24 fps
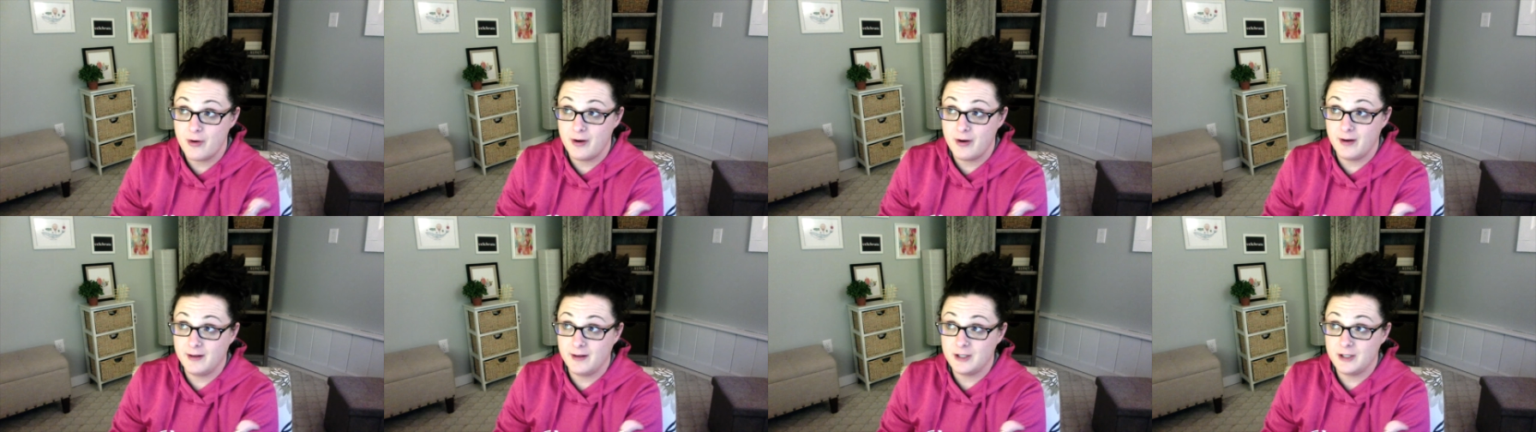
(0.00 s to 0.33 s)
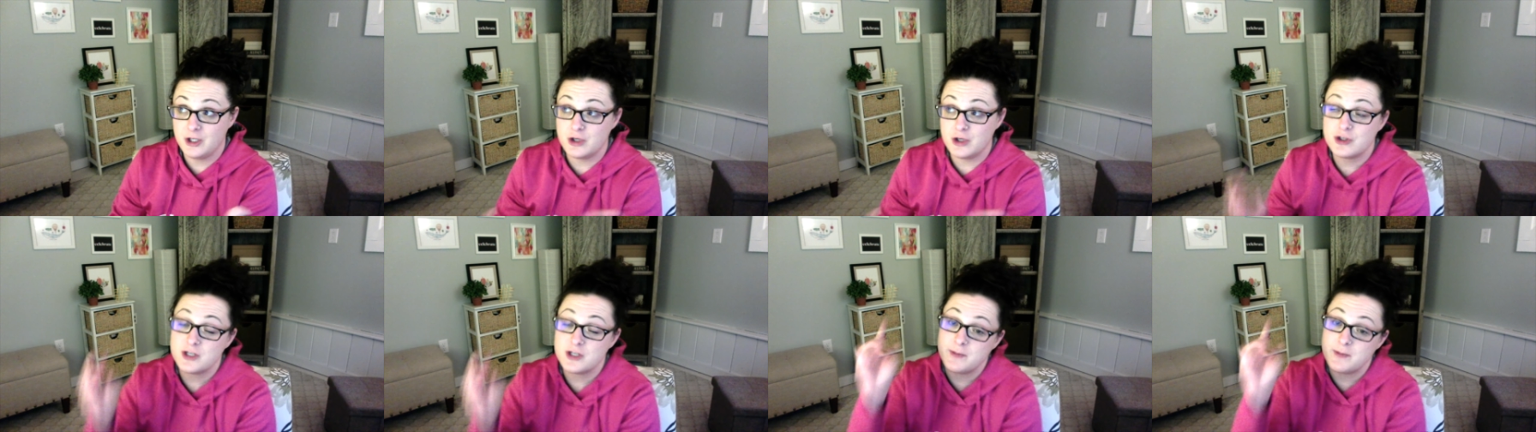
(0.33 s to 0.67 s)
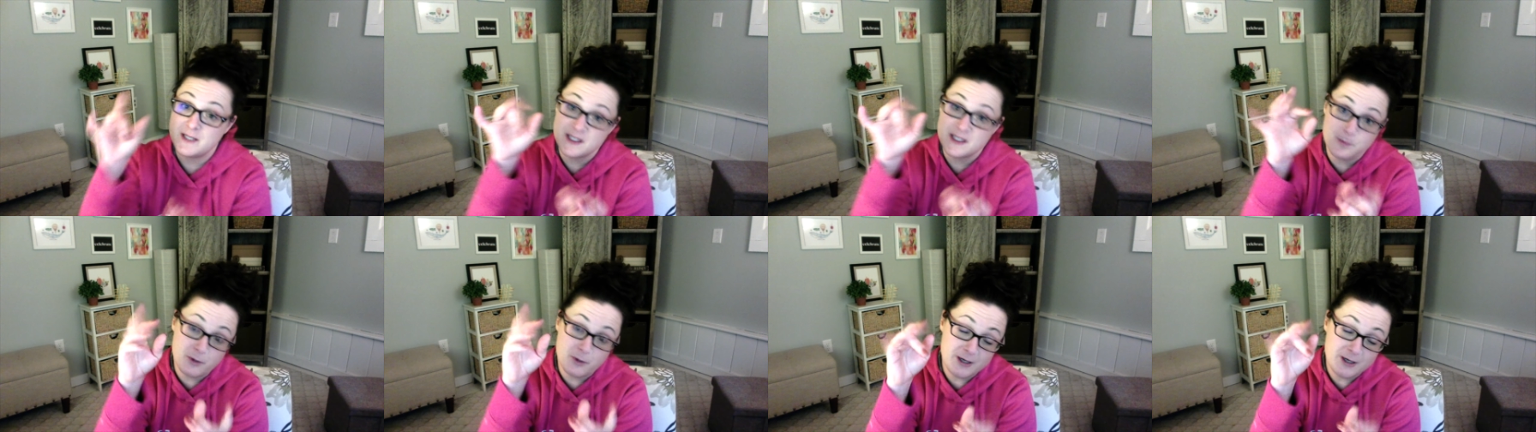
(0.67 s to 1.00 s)
you should be
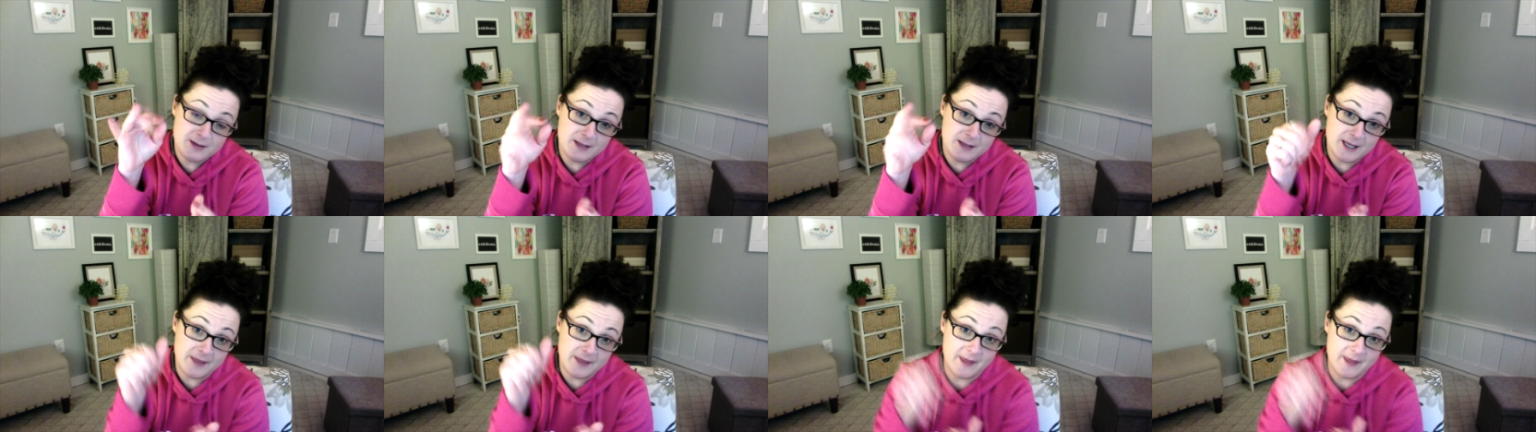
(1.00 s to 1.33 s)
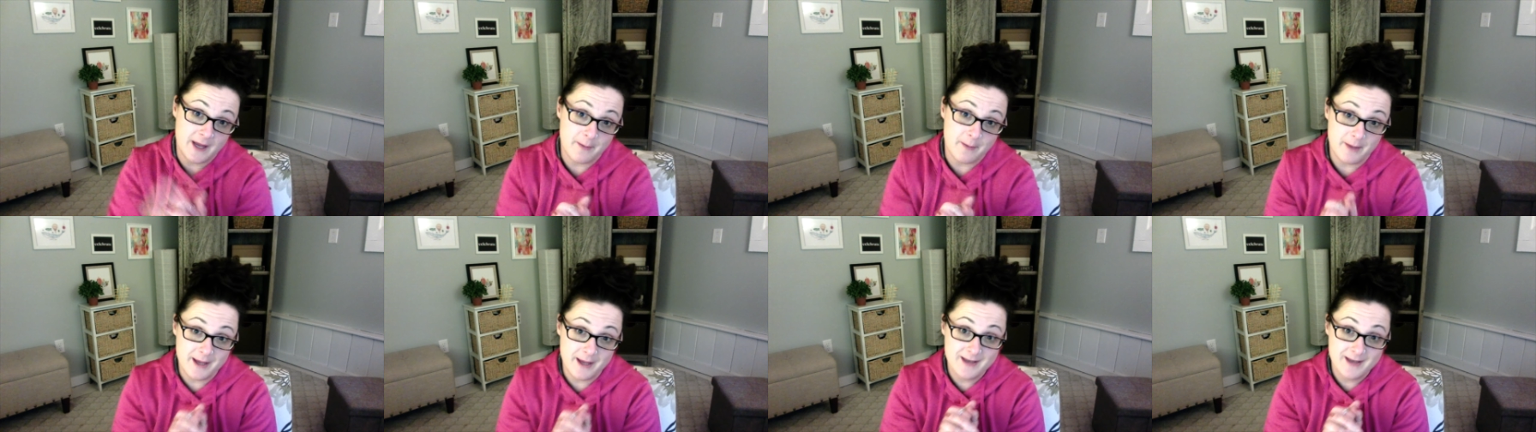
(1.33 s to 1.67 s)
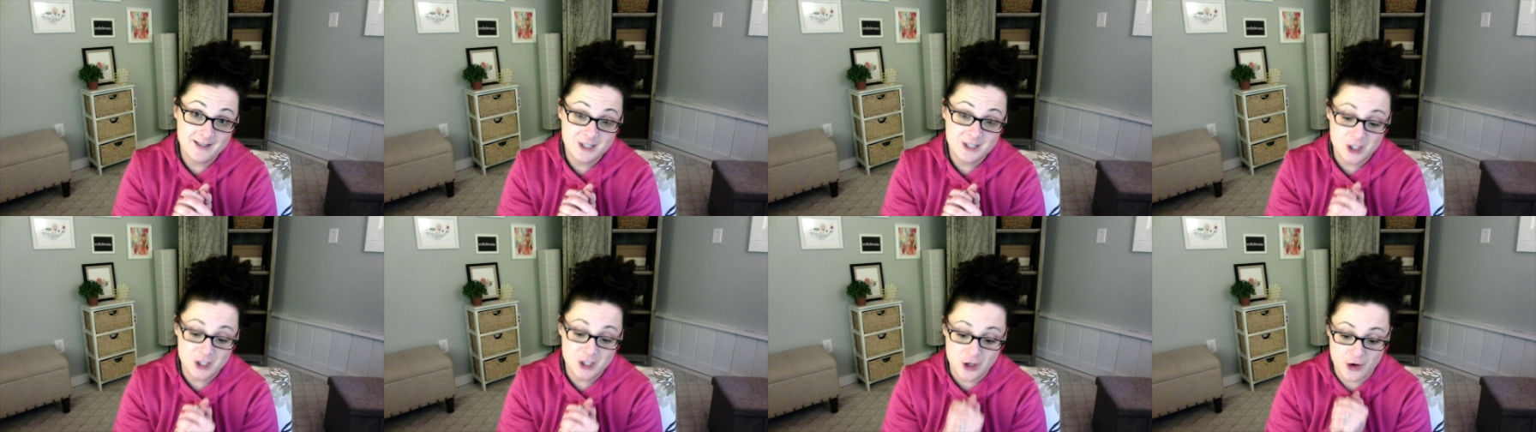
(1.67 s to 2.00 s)
sprinkling them
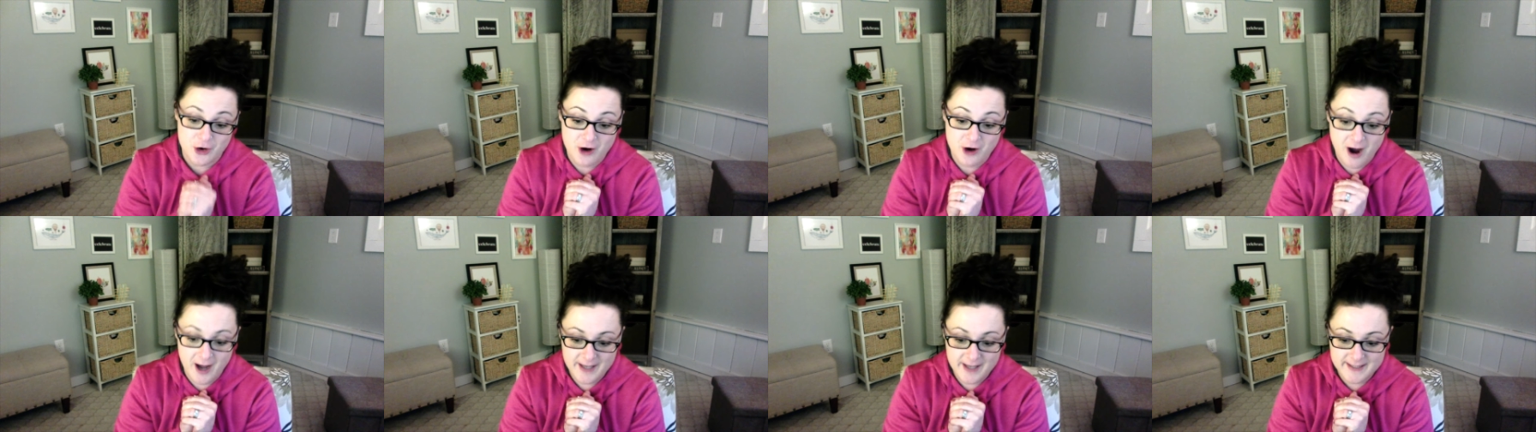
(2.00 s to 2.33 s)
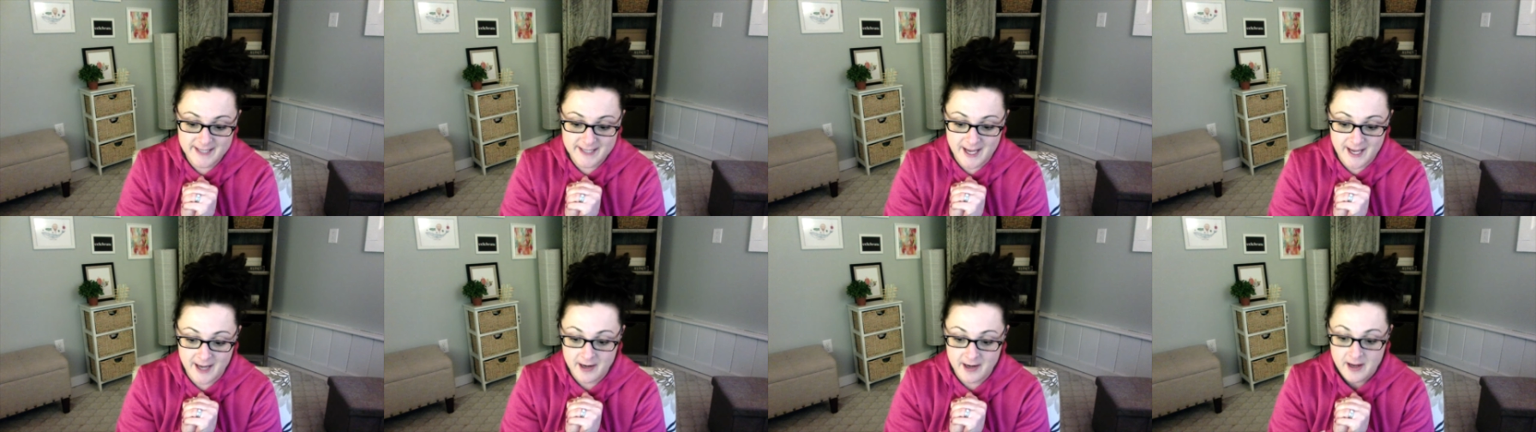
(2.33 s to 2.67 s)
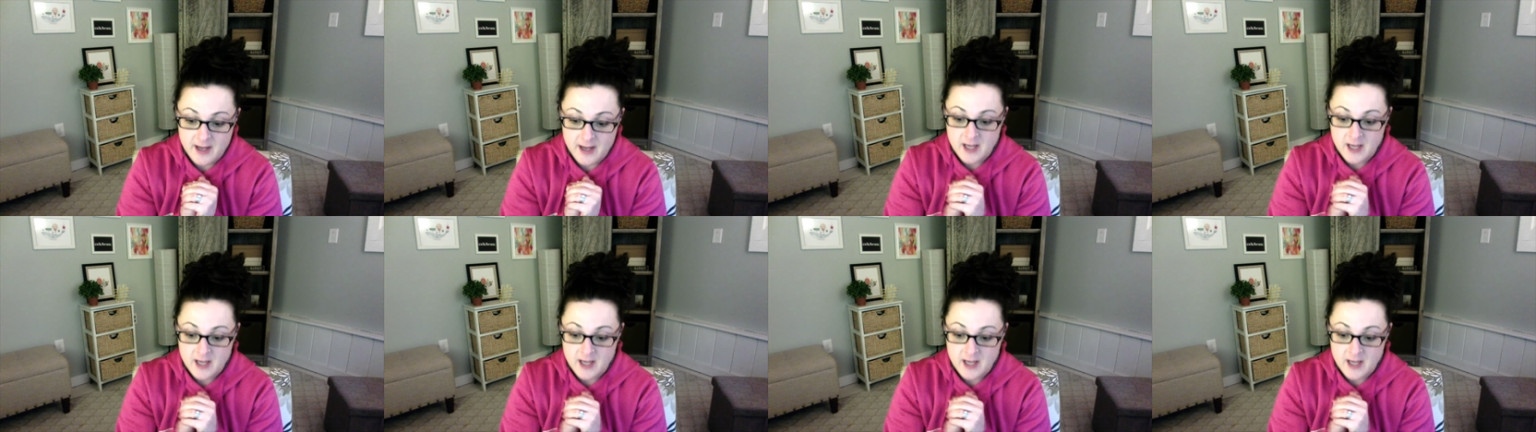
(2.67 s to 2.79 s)
into your content,